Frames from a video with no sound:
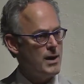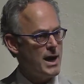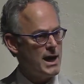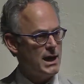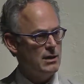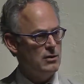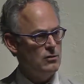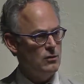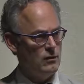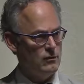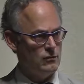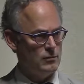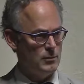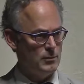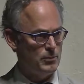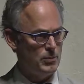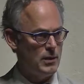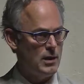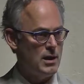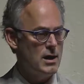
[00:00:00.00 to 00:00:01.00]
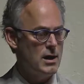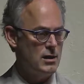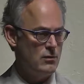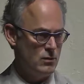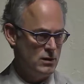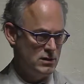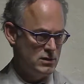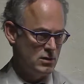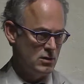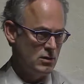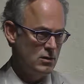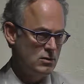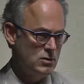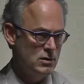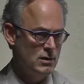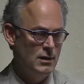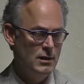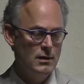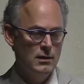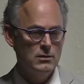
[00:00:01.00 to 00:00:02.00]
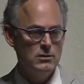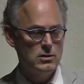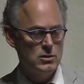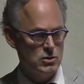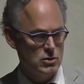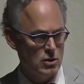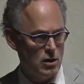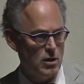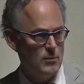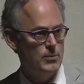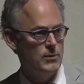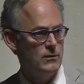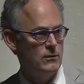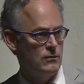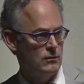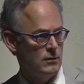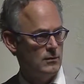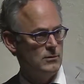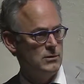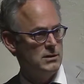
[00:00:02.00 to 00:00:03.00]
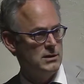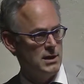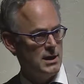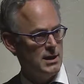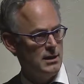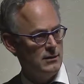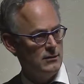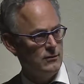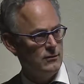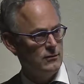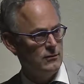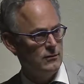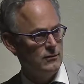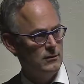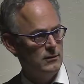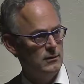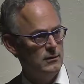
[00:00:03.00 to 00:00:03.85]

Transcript: back and doing some applied research to sharpen some details,